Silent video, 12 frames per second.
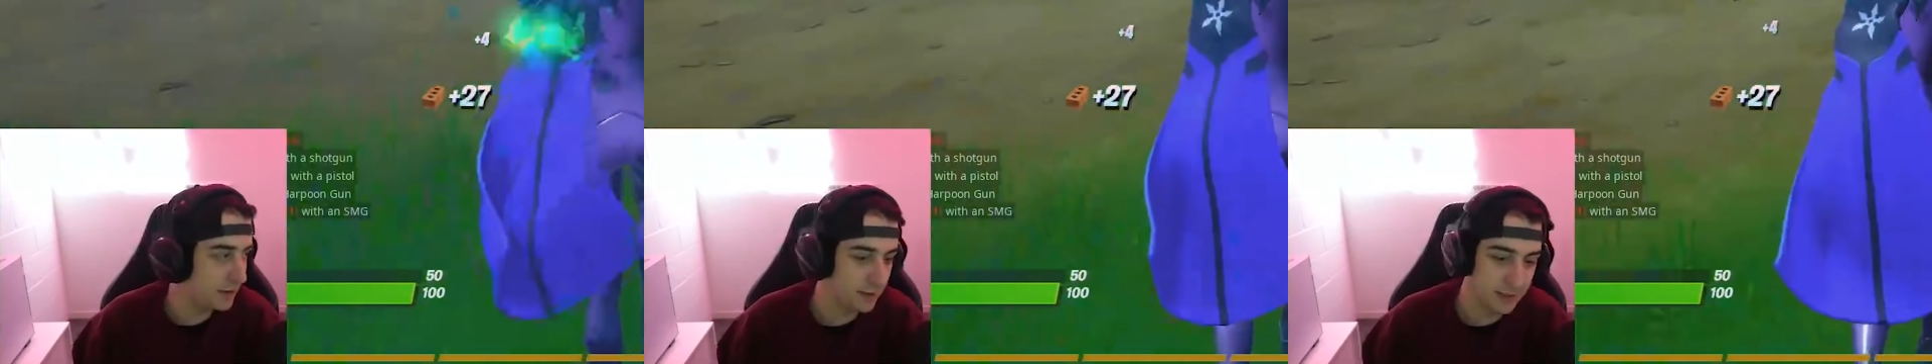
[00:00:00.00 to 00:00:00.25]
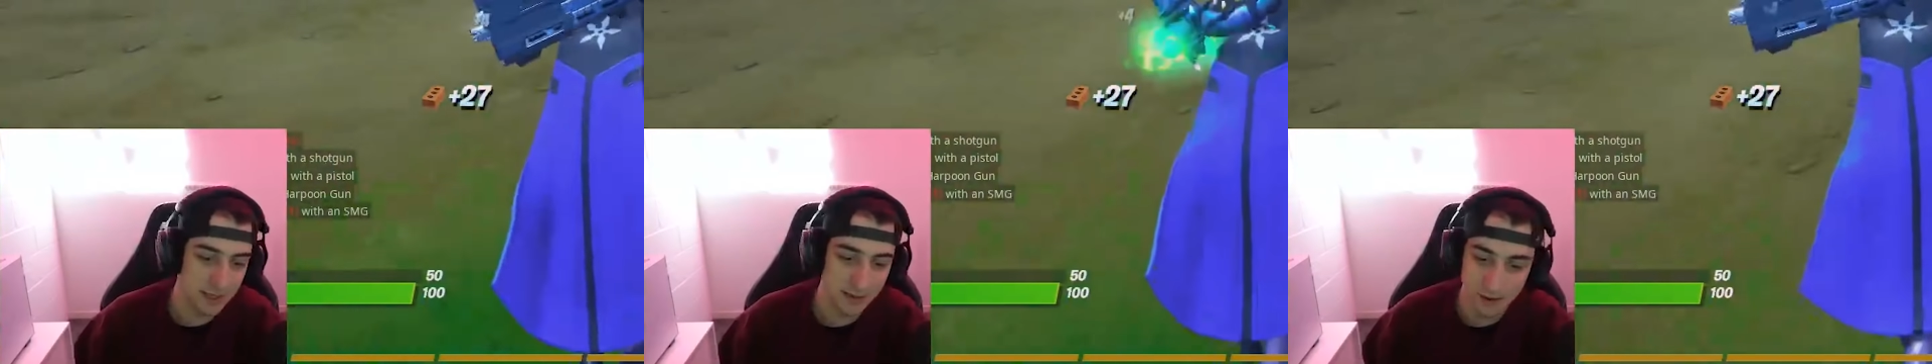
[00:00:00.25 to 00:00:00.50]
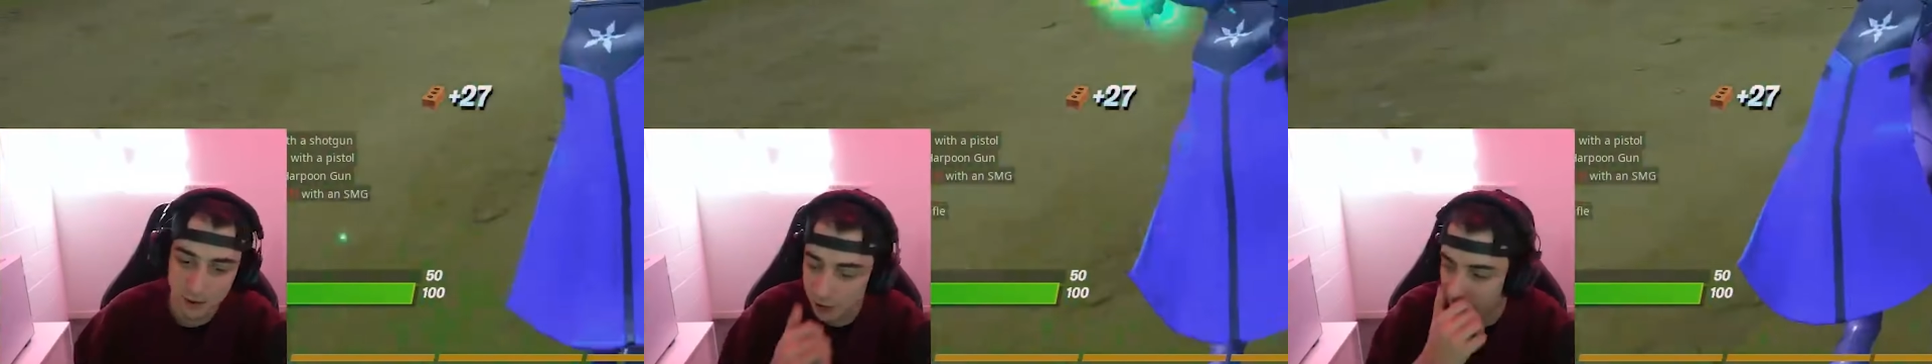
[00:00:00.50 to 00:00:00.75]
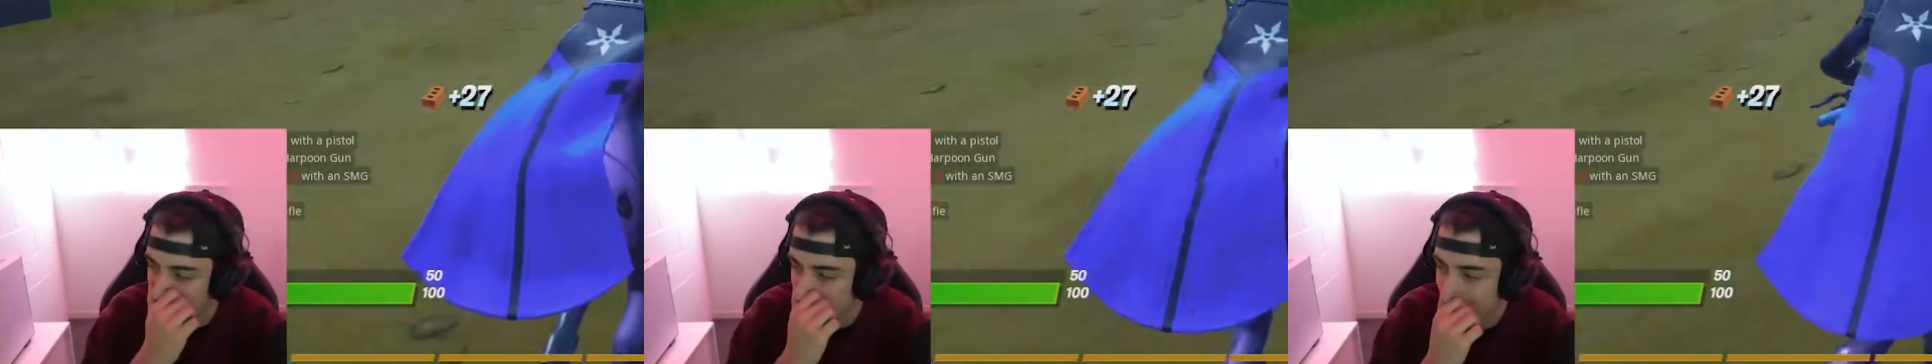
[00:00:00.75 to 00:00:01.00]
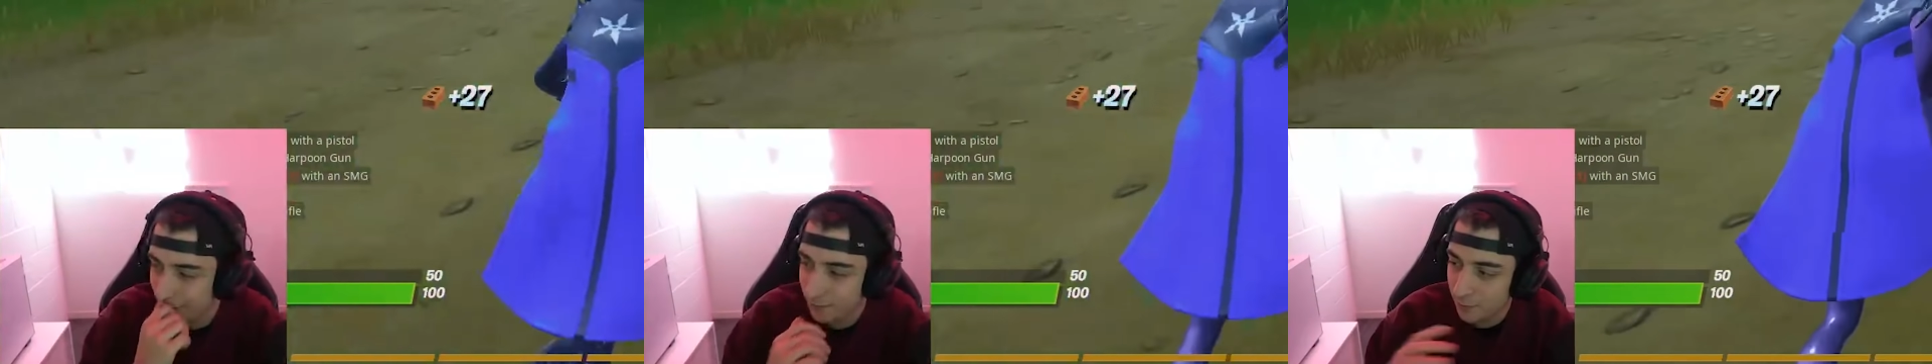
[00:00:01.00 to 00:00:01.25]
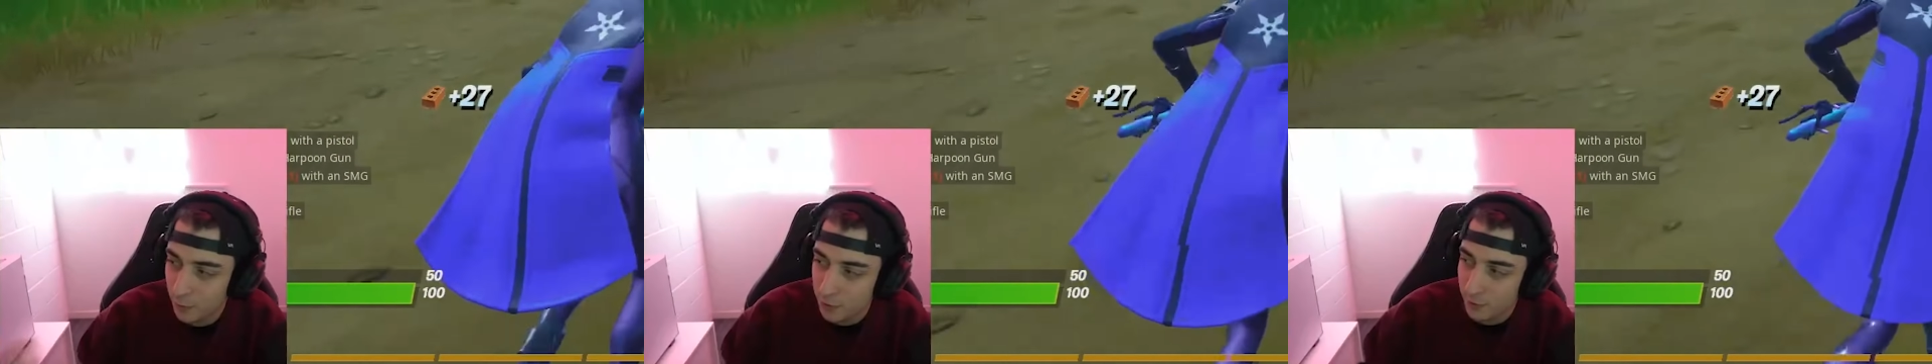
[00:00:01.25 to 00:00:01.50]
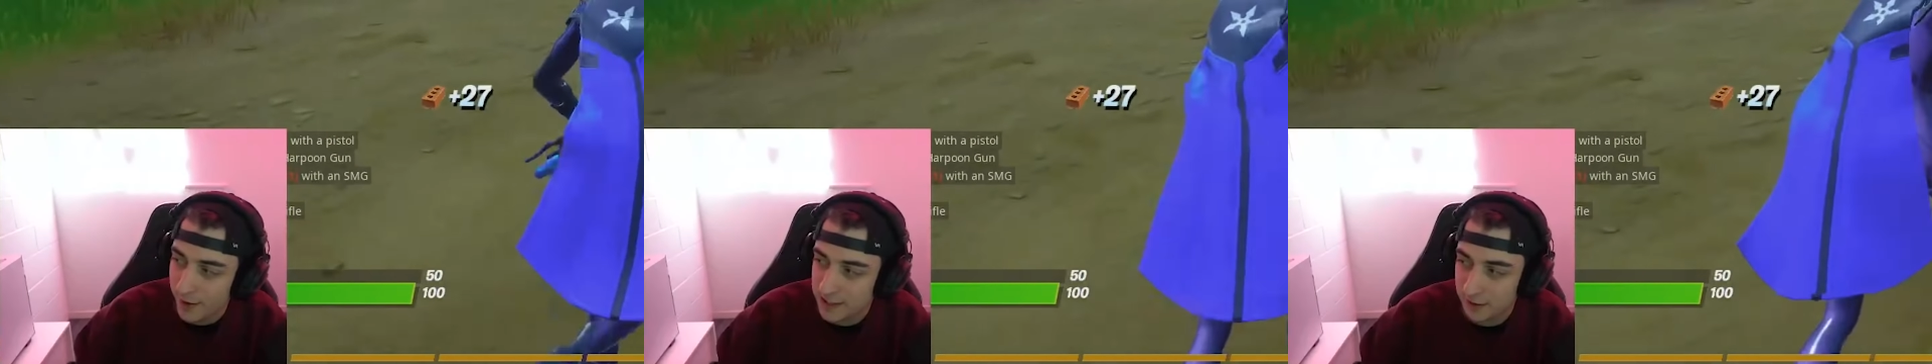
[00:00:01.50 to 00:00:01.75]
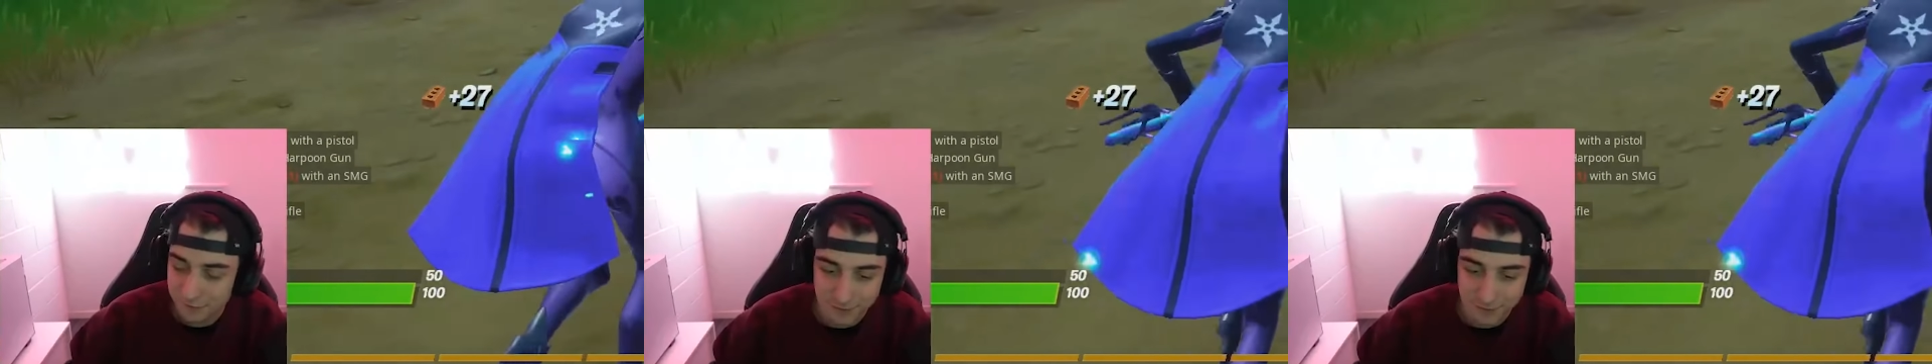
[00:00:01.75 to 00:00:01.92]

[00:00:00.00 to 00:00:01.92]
Right. Listen, you you you wasted